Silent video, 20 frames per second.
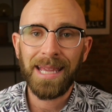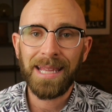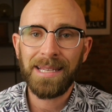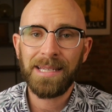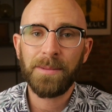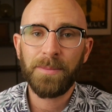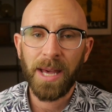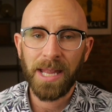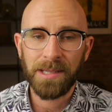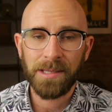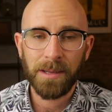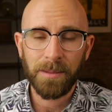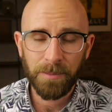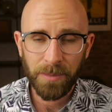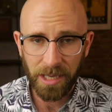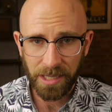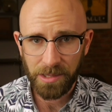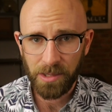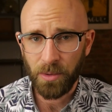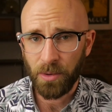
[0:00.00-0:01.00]
independent
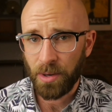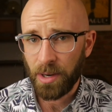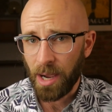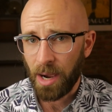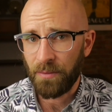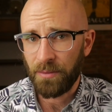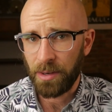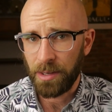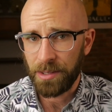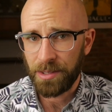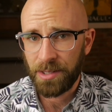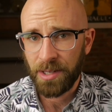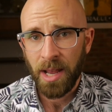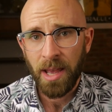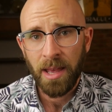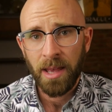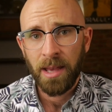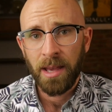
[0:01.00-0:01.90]
political coverage.